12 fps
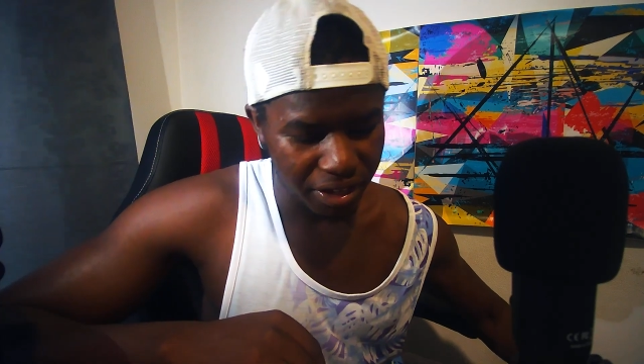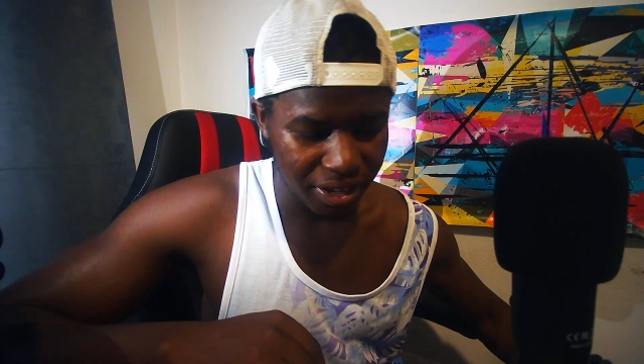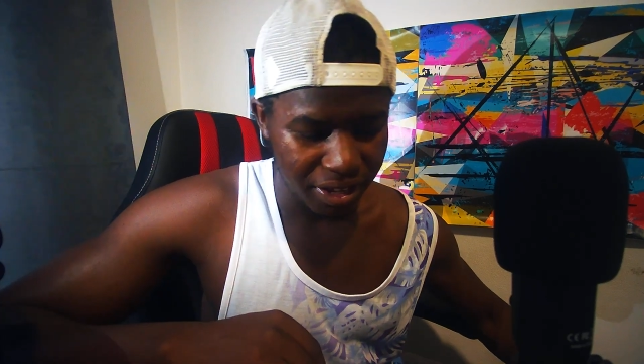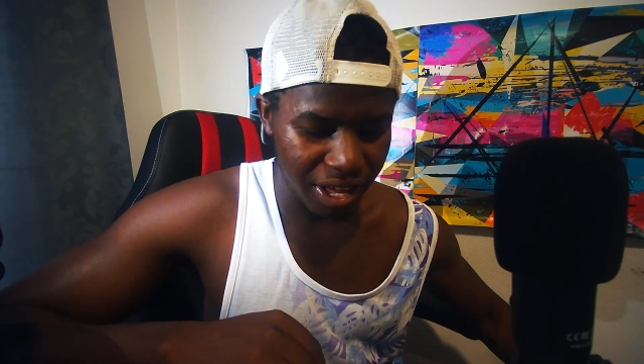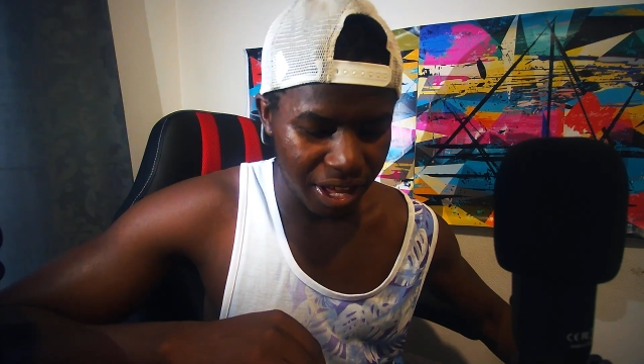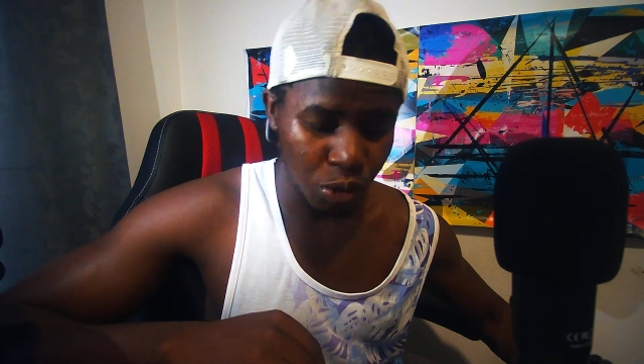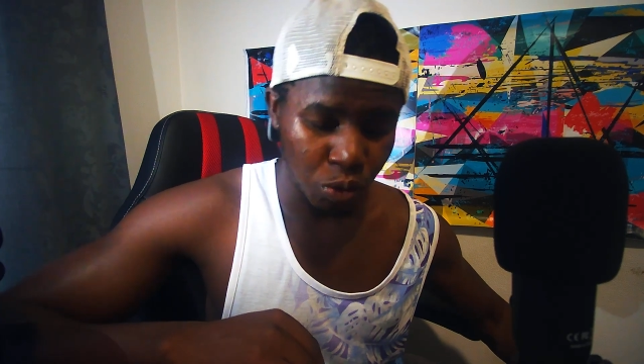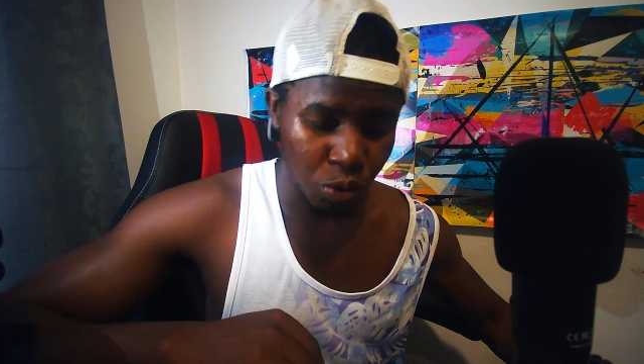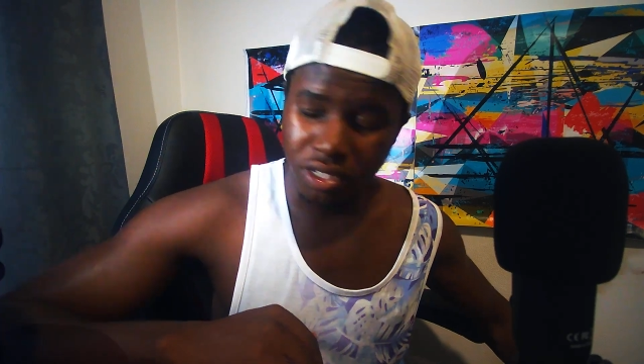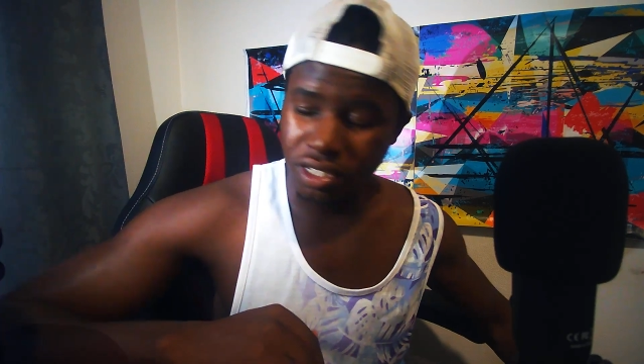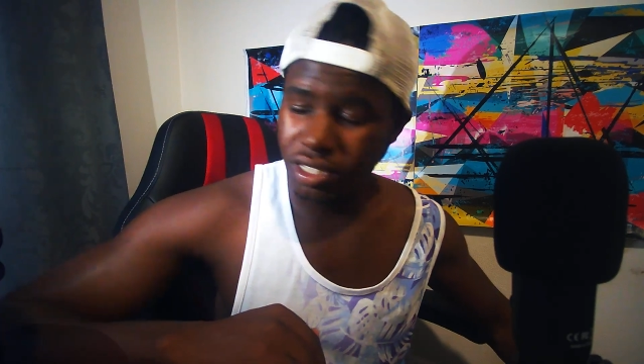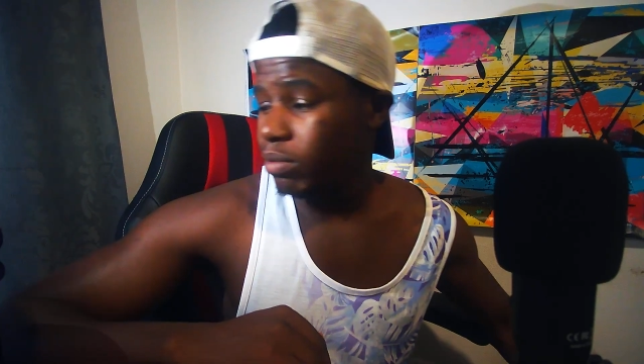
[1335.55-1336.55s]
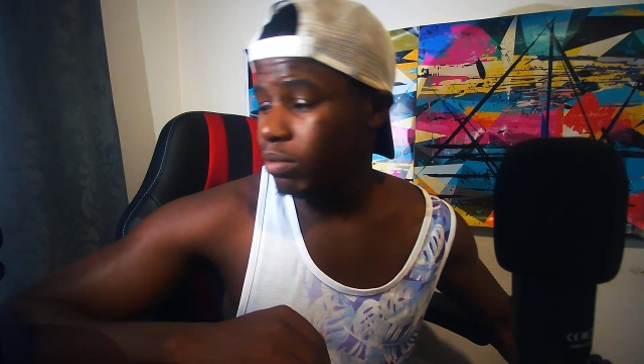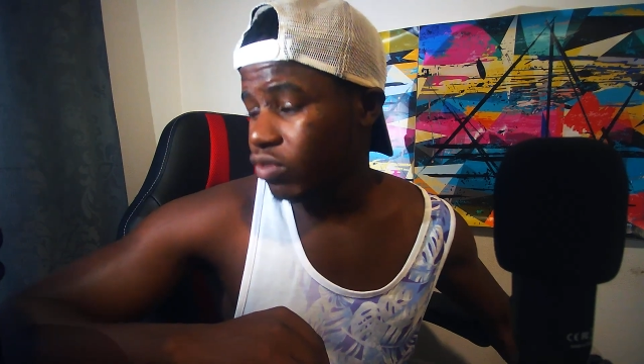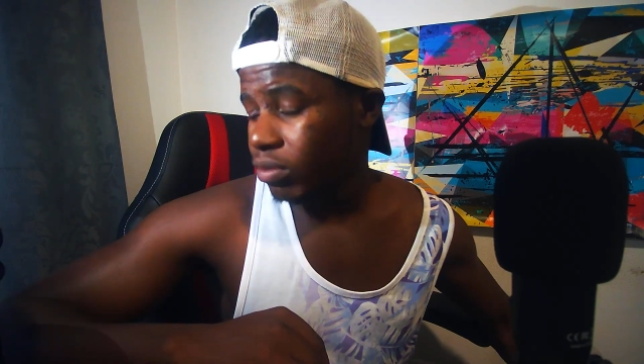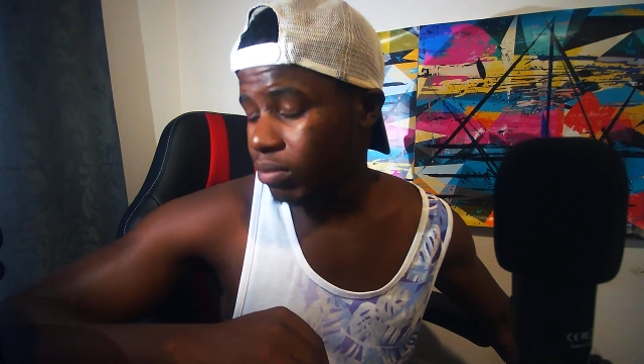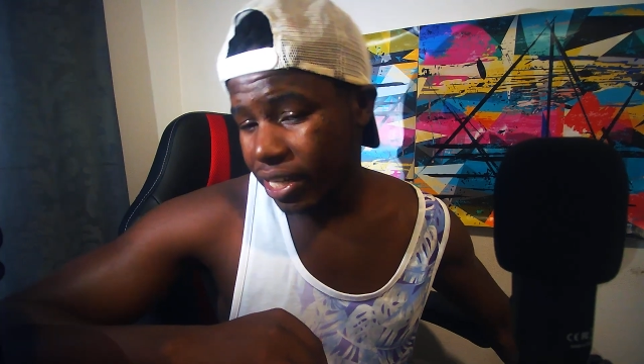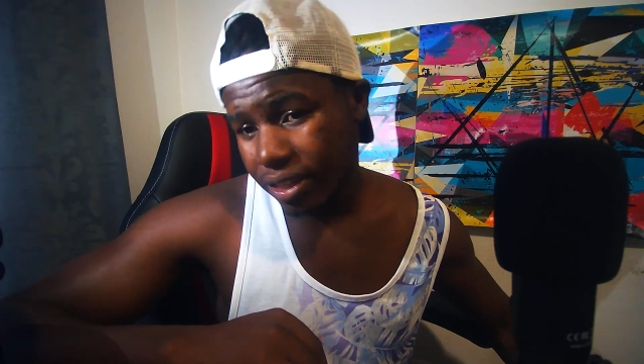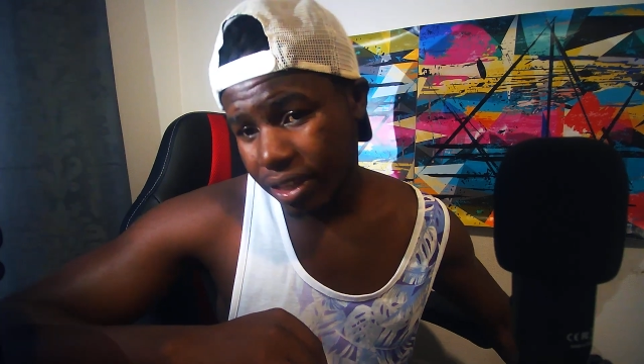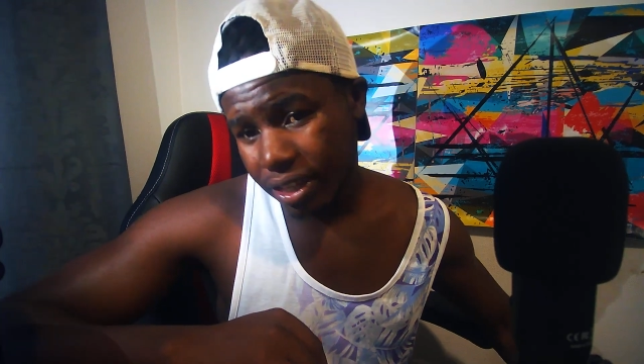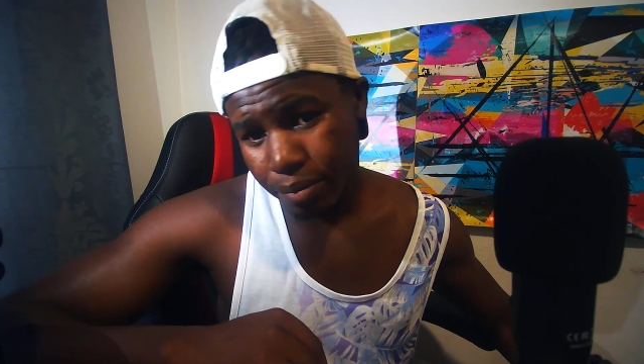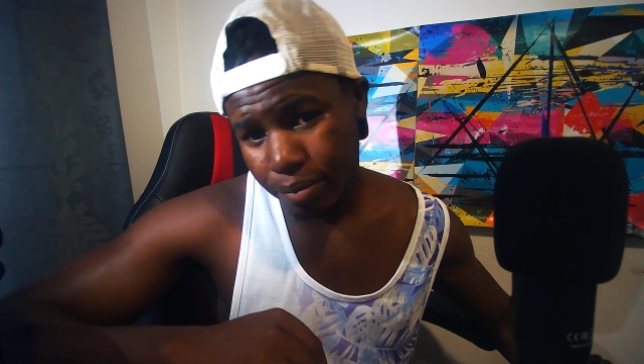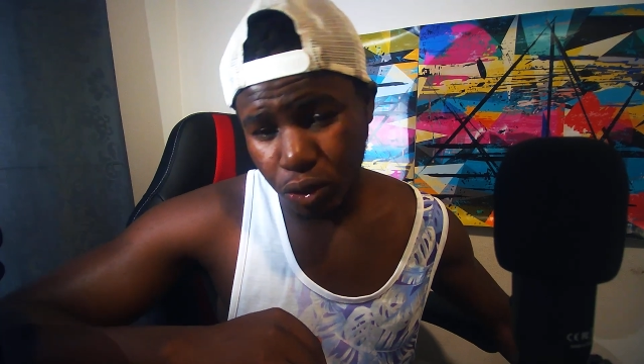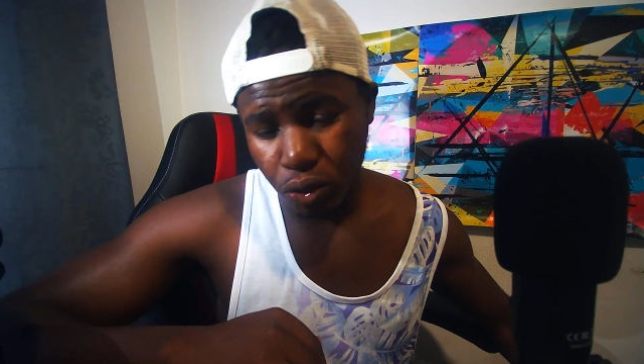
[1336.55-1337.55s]
Yeah, comes from right there in
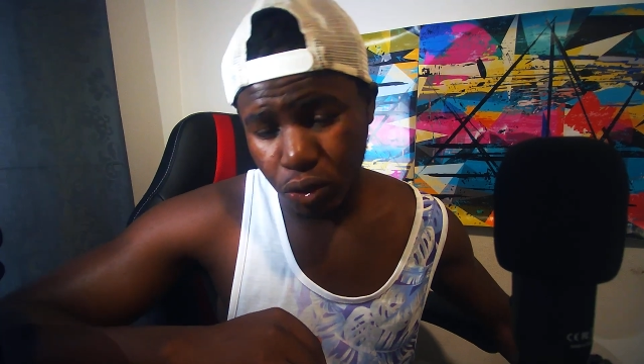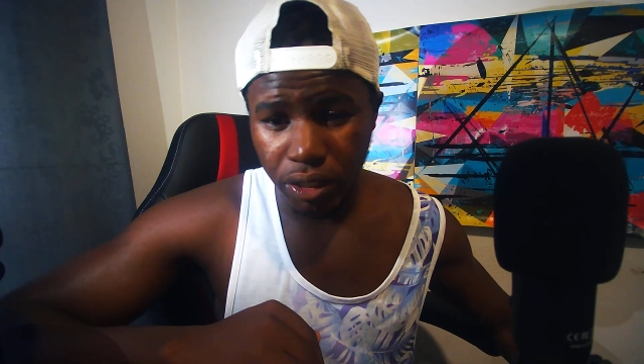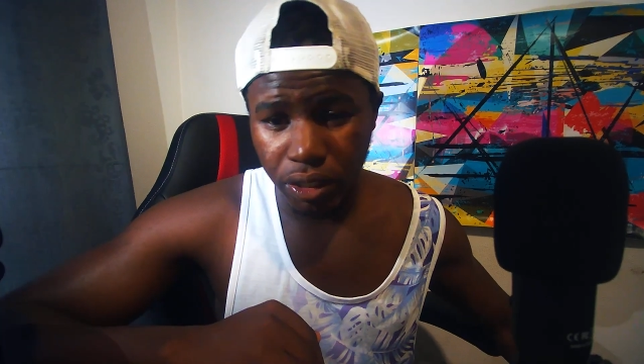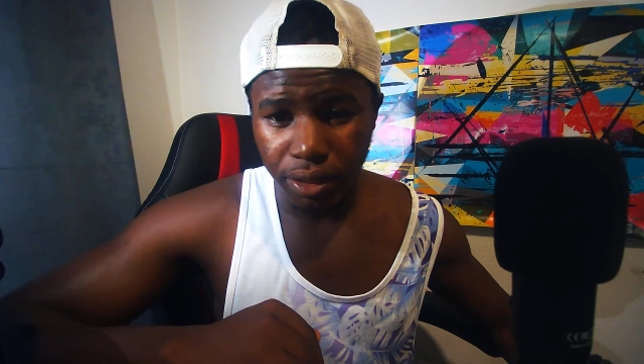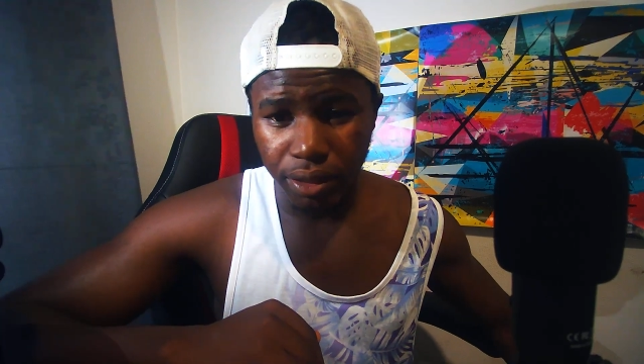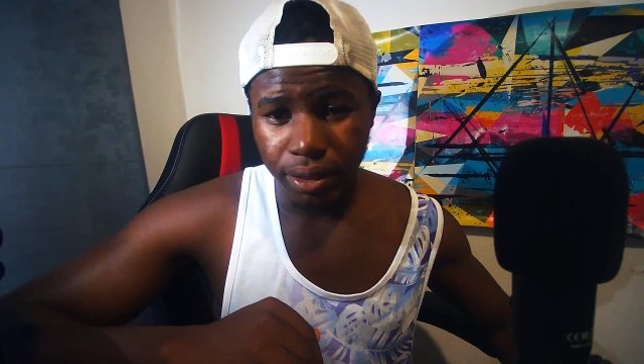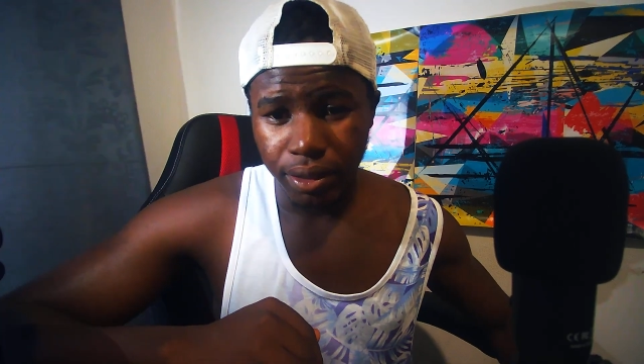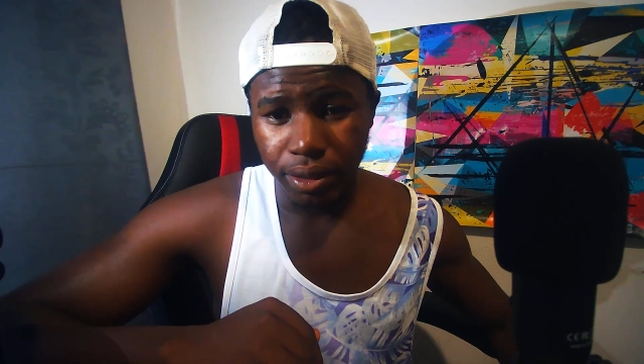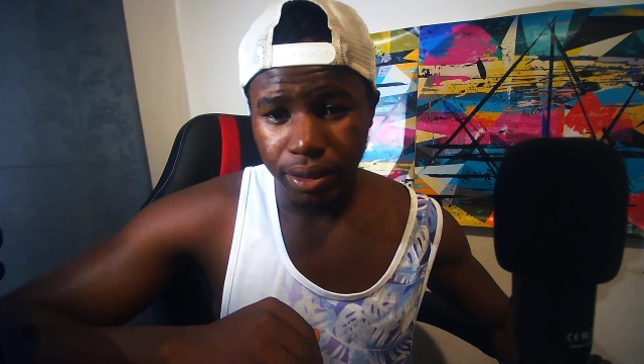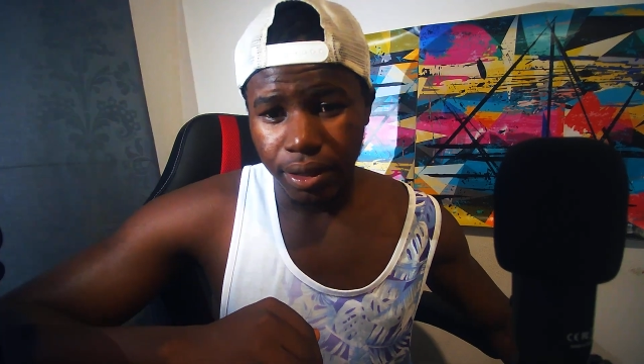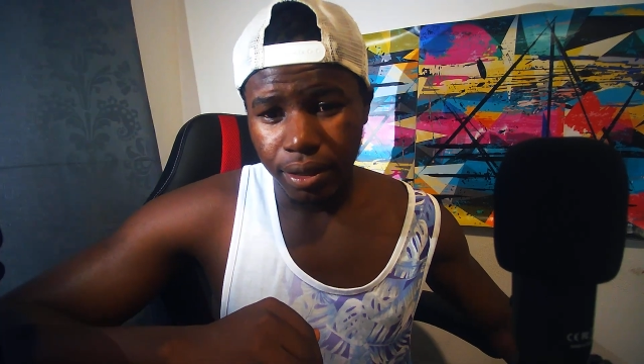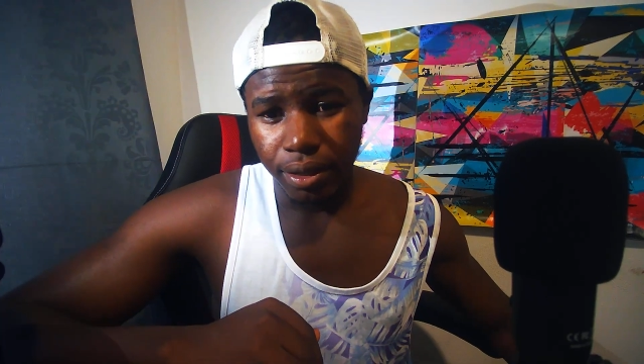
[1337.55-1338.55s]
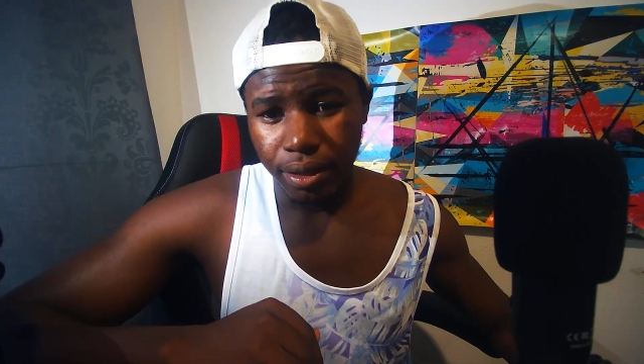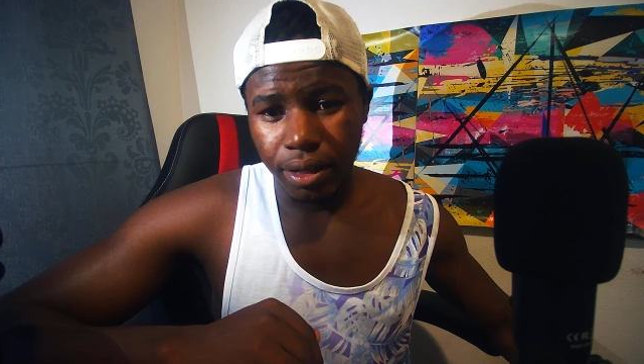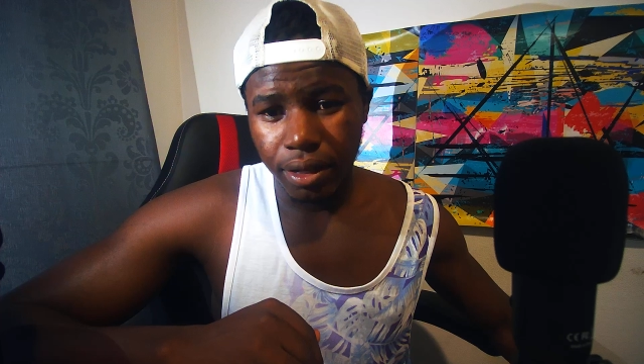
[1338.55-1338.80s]
Pretoria. Yeah.